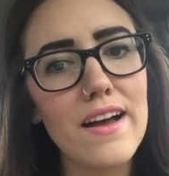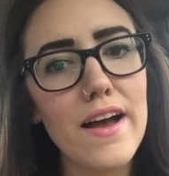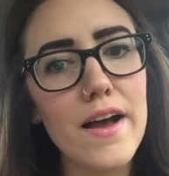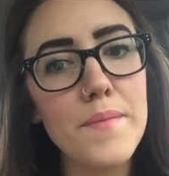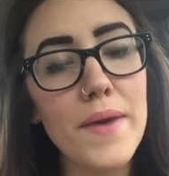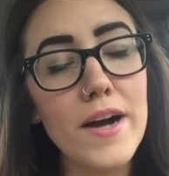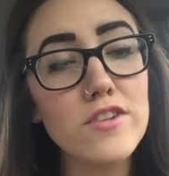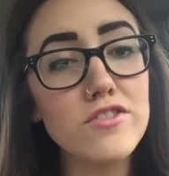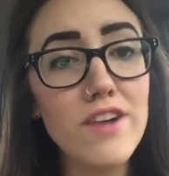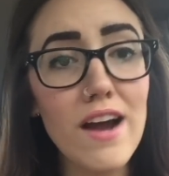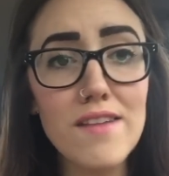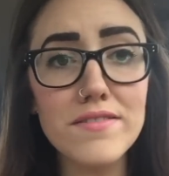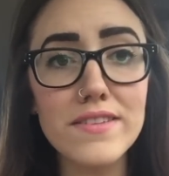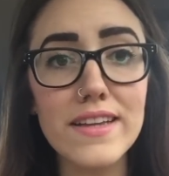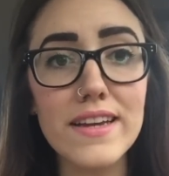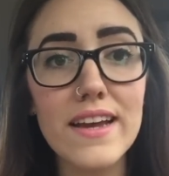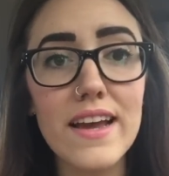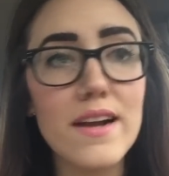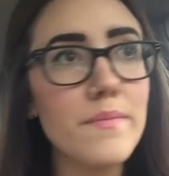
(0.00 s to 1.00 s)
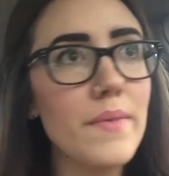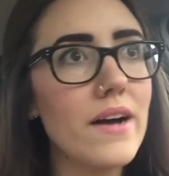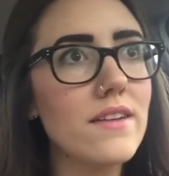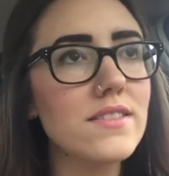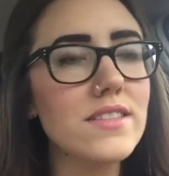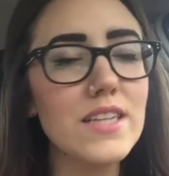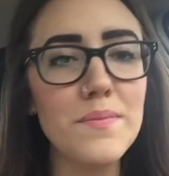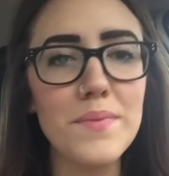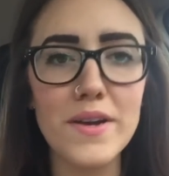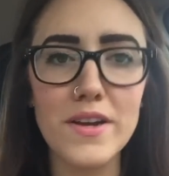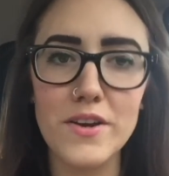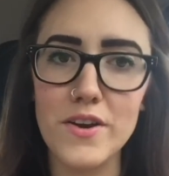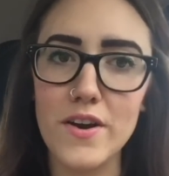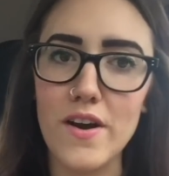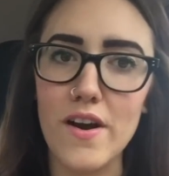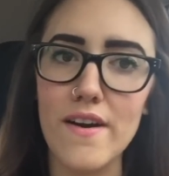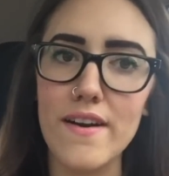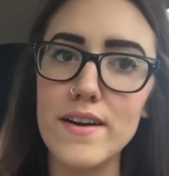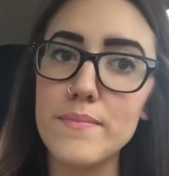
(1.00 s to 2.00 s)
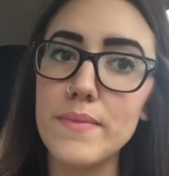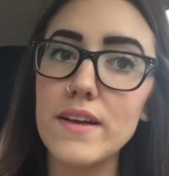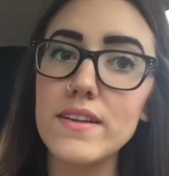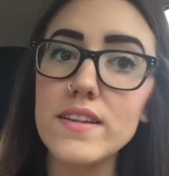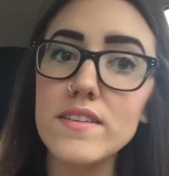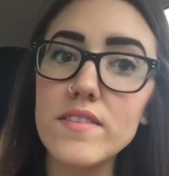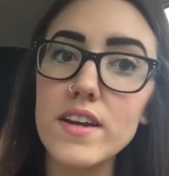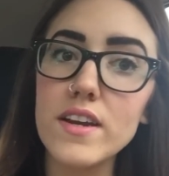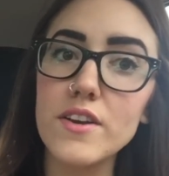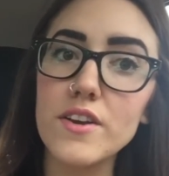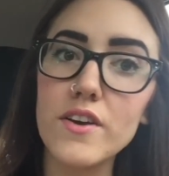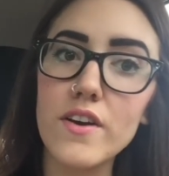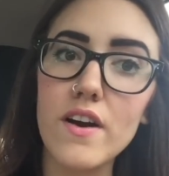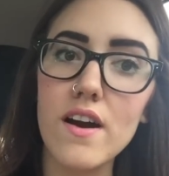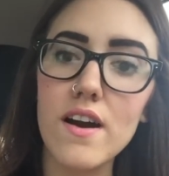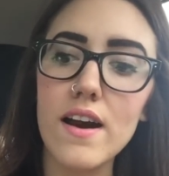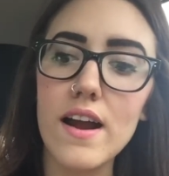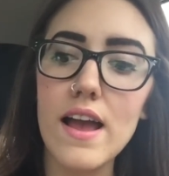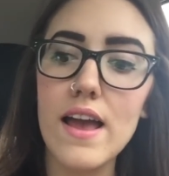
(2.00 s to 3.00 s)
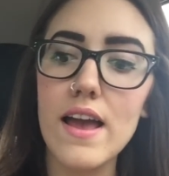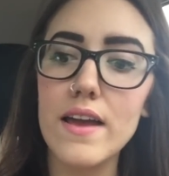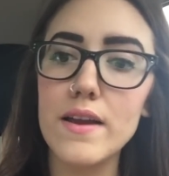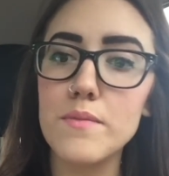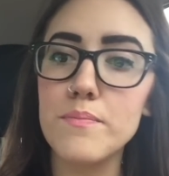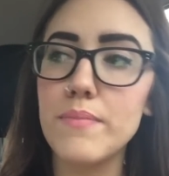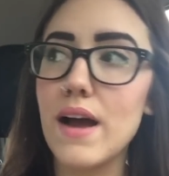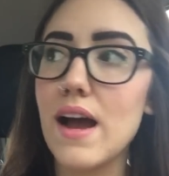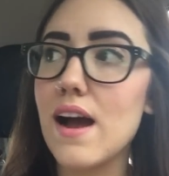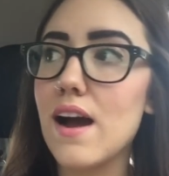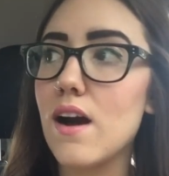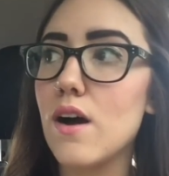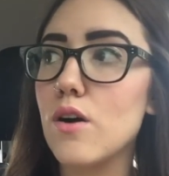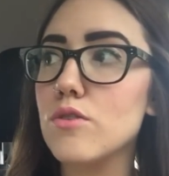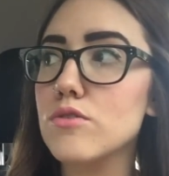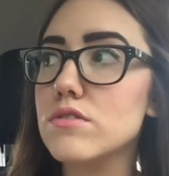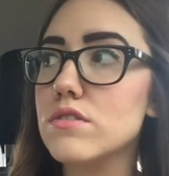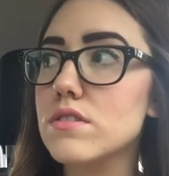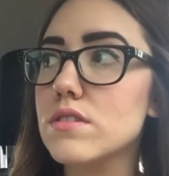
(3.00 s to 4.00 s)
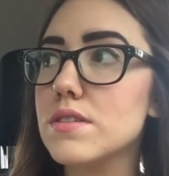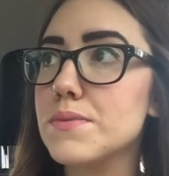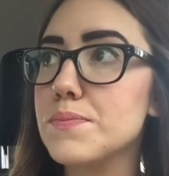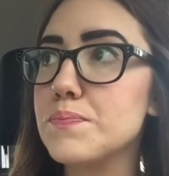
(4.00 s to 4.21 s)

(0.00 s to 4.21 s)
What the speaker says: about traveling and about sleeping in your car and about living in your car and about,